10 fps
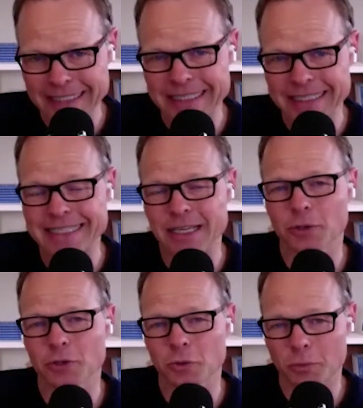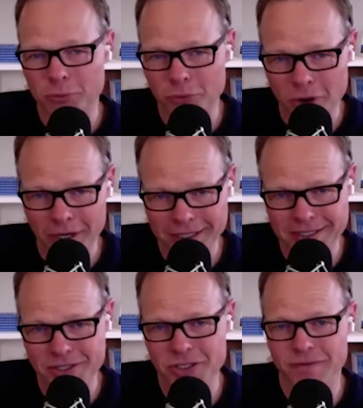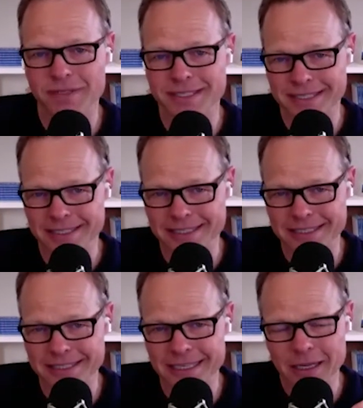to sell your products and services.